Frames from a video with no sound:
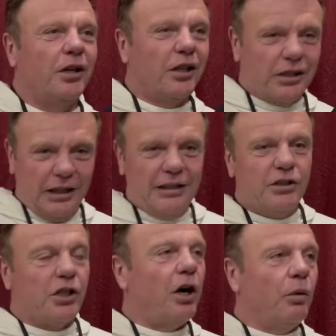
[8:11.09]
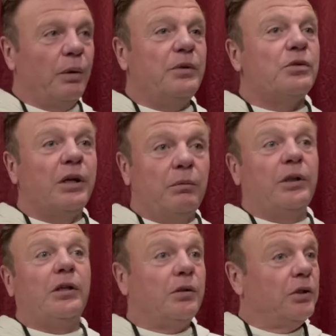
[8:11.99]
an entire women's week with
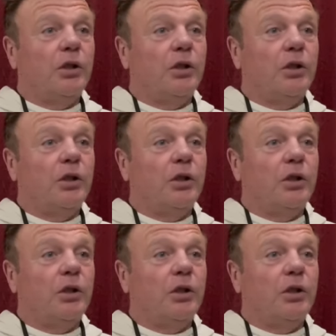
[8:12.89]
the